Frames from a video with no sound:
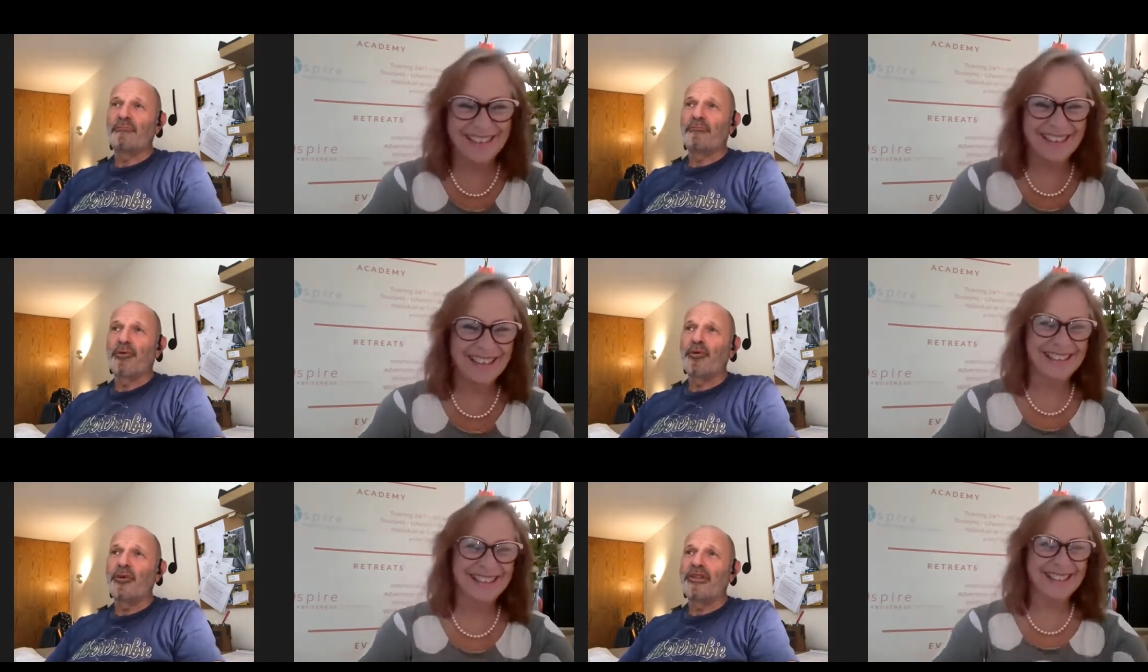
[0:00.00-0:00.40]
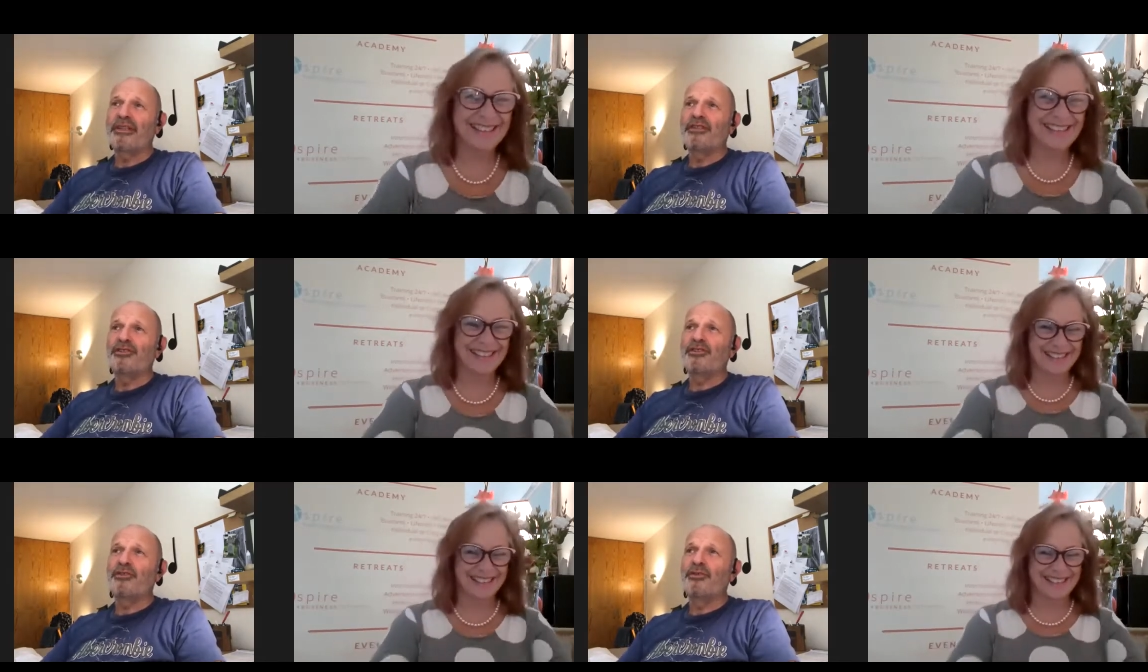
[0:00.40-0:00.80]
Speaker 1: to boarding
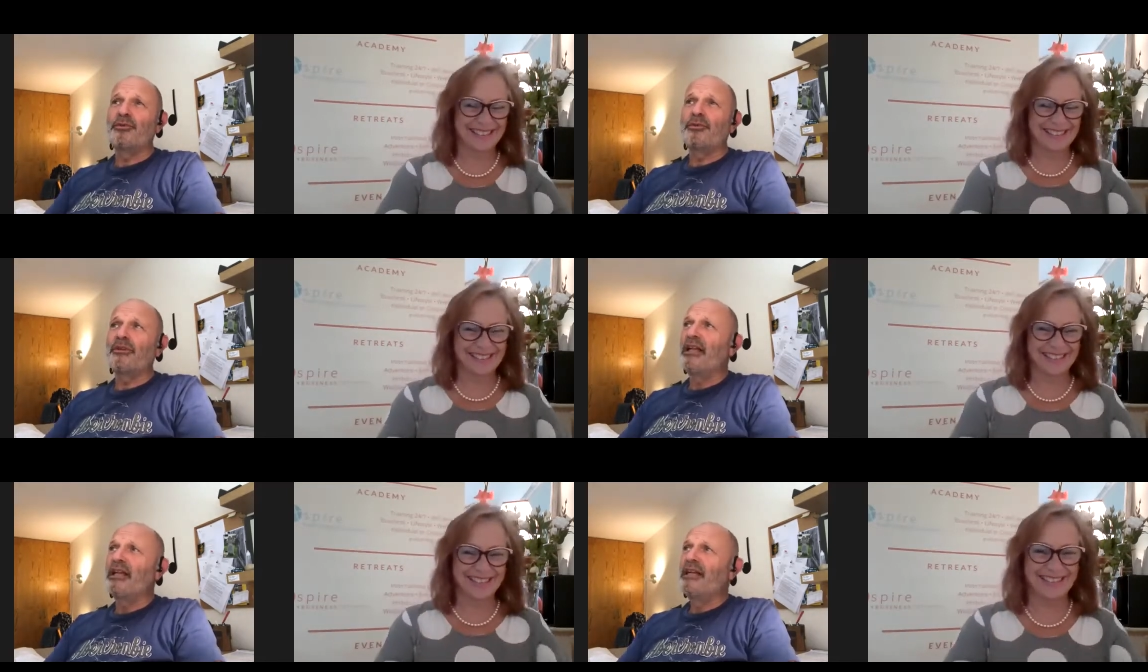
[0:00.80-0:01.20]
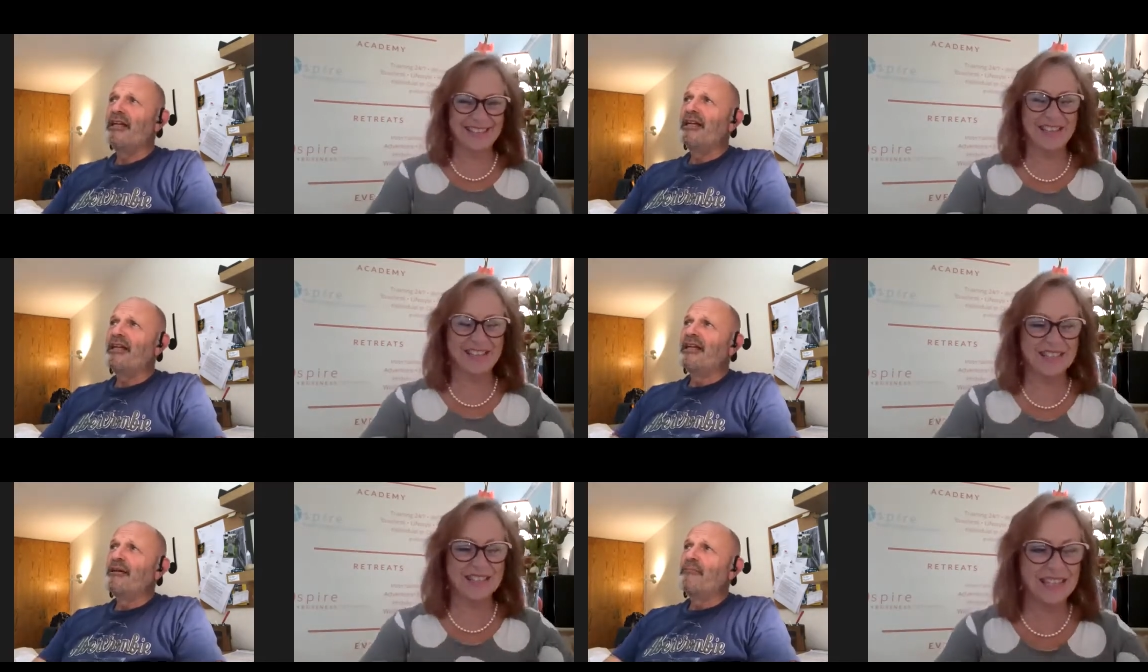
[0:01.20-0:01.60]
school.
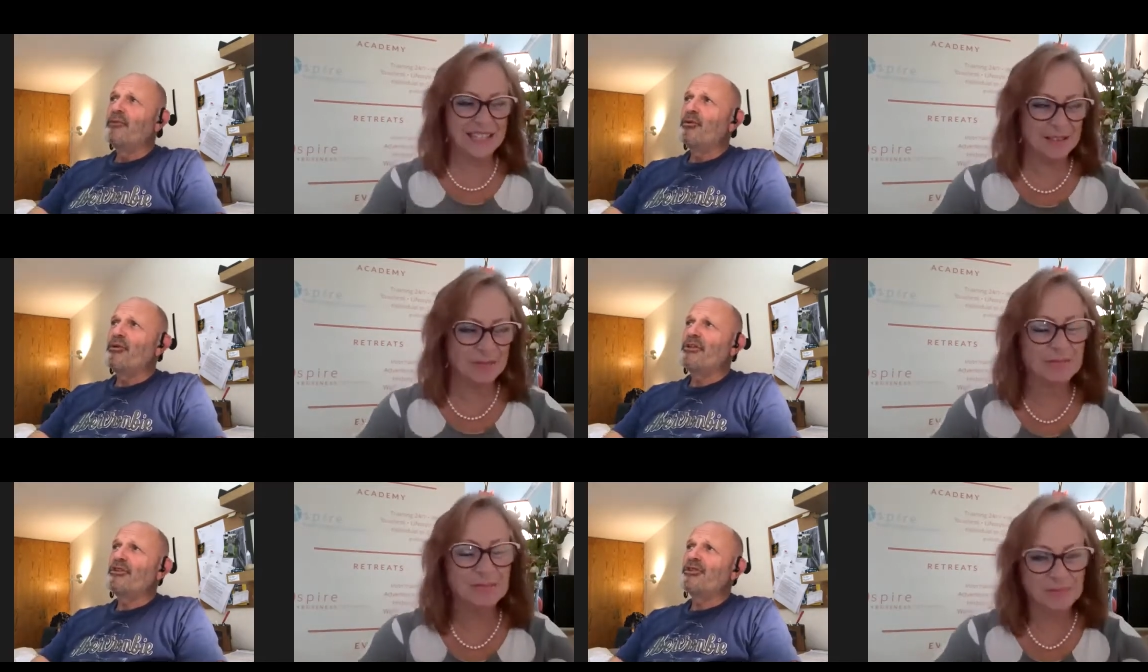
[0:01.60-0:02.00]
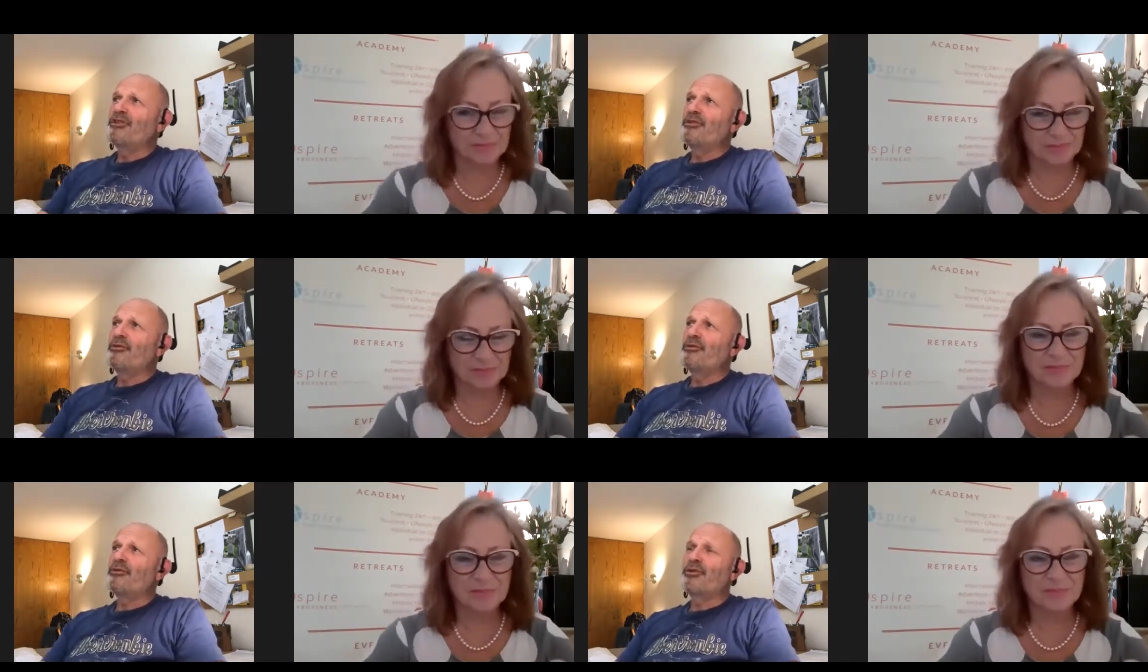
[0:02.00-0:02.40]
You did. Boarding
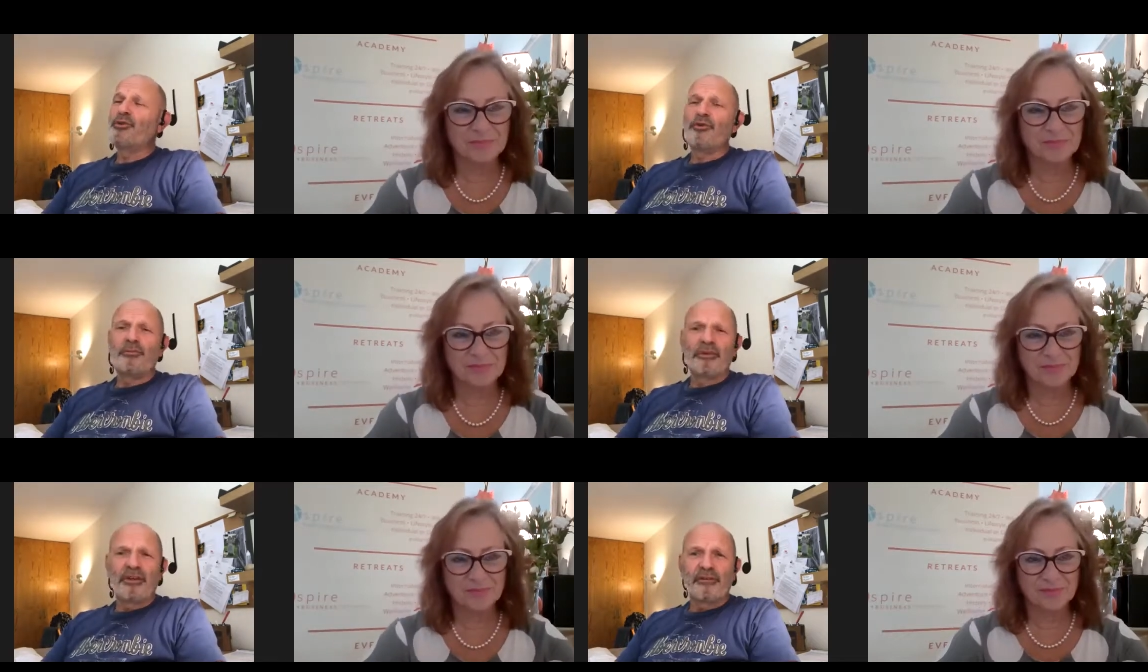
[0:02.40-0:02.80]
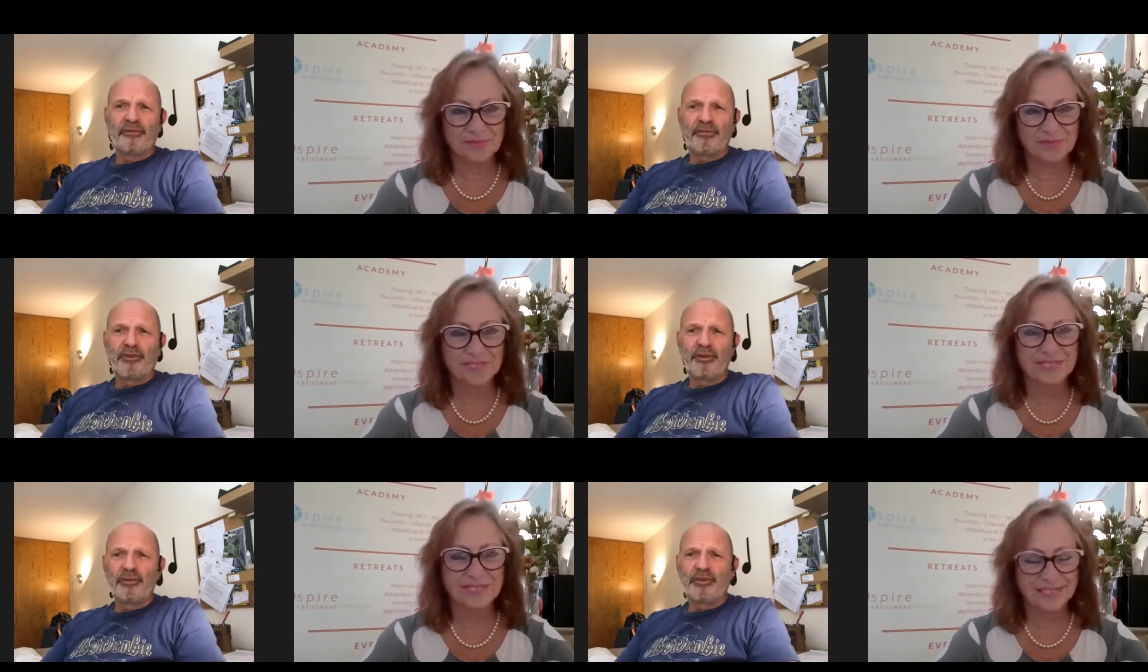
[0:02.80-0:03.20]
school taught me a
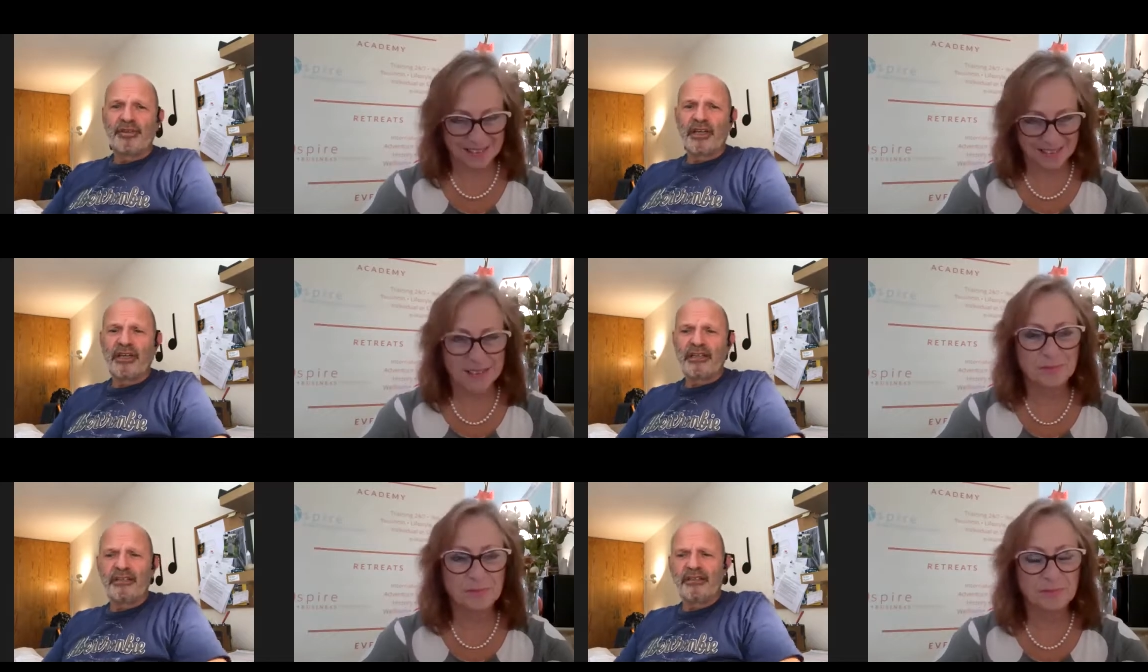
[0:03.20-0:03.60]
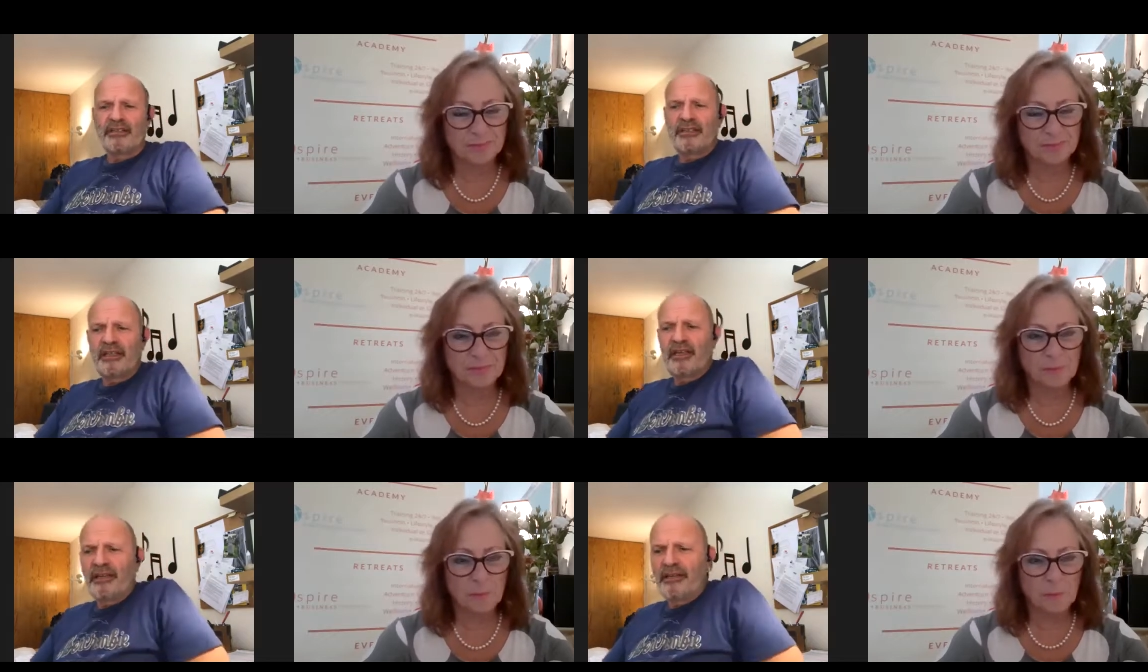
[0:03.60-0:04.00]
few
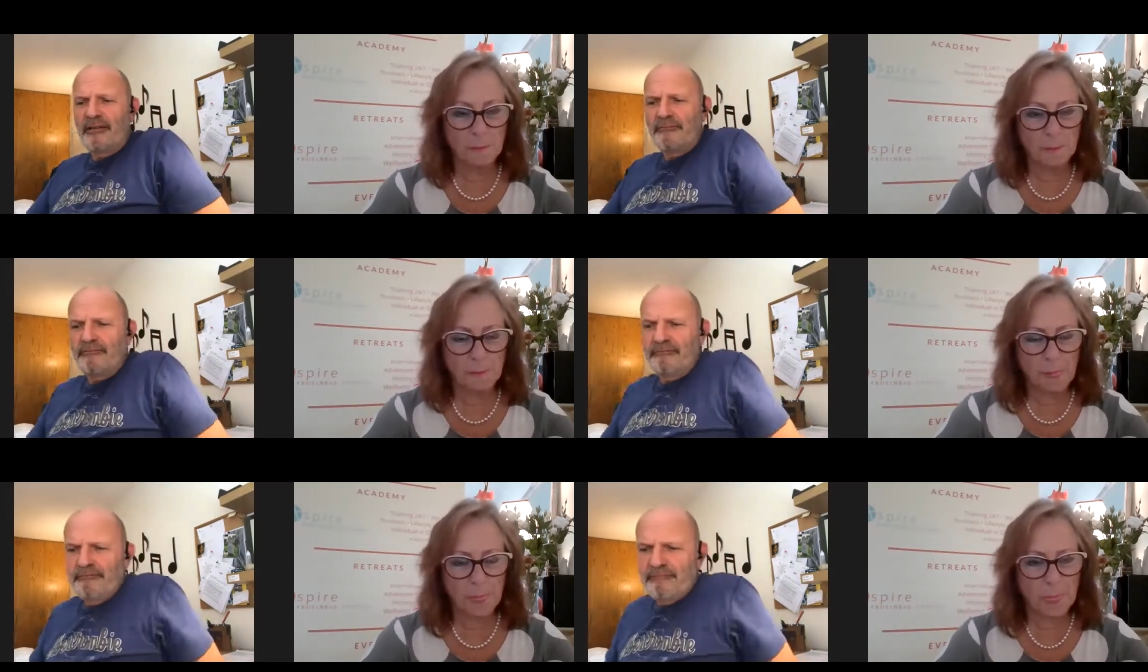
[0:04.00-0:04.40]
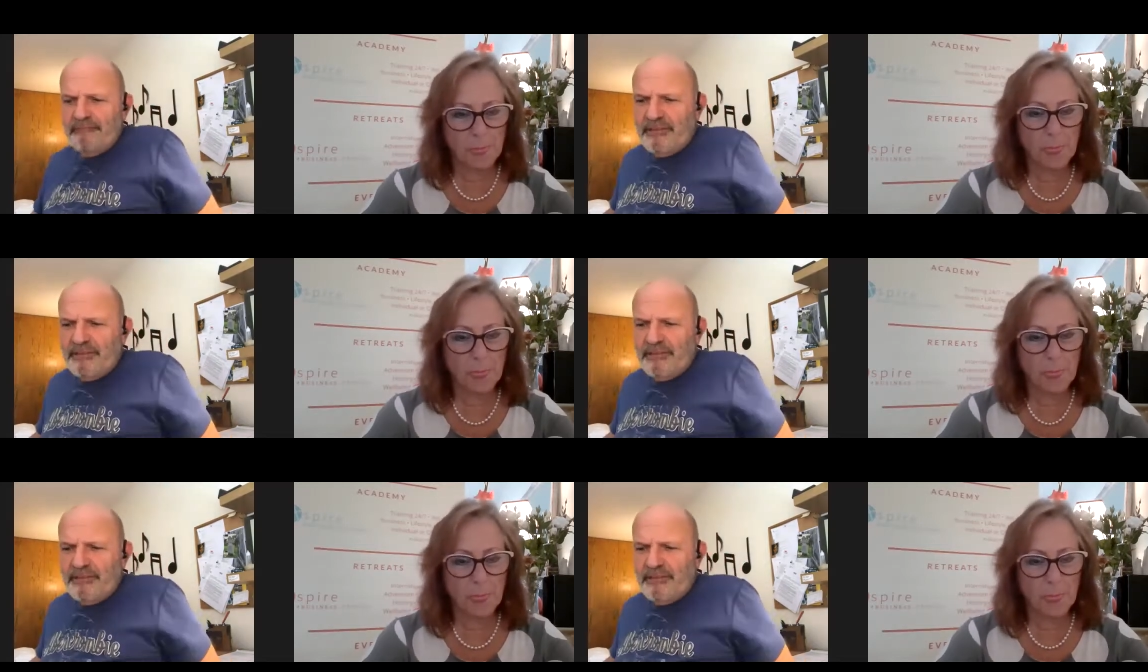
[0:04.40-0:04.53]
things. Um,